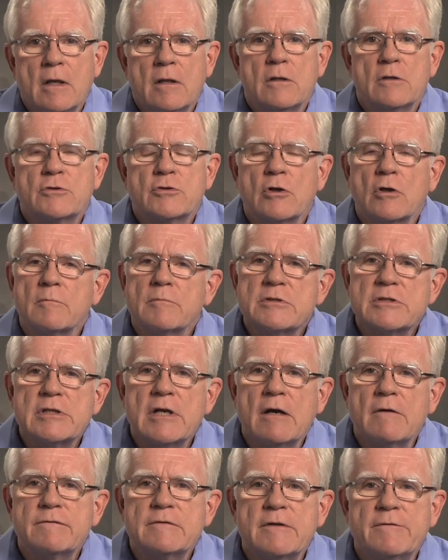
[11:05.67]
The term
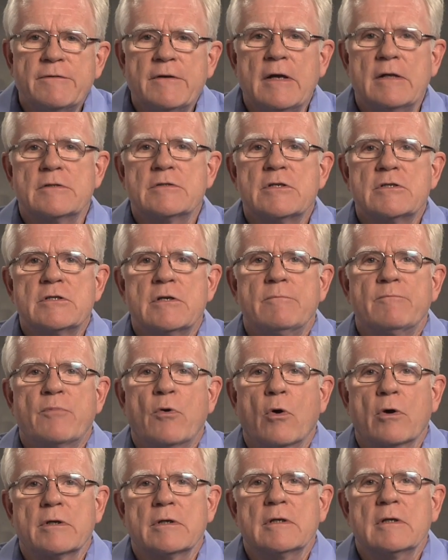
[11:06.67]
self defense is
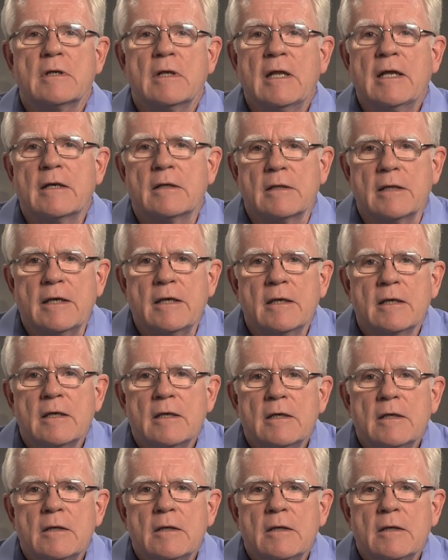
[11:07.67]
important legally